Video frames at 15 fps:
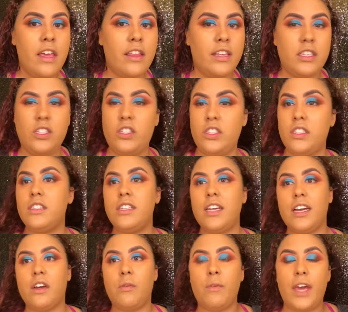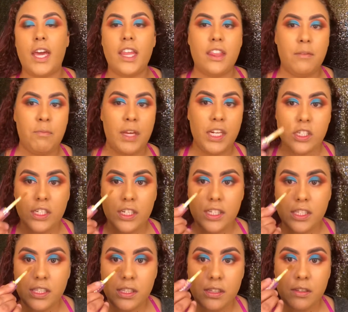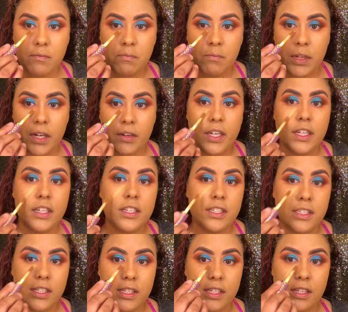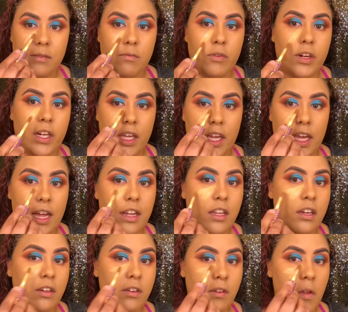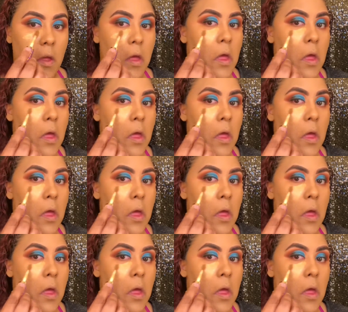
This is just to take away the peachiness period because this is more yellow.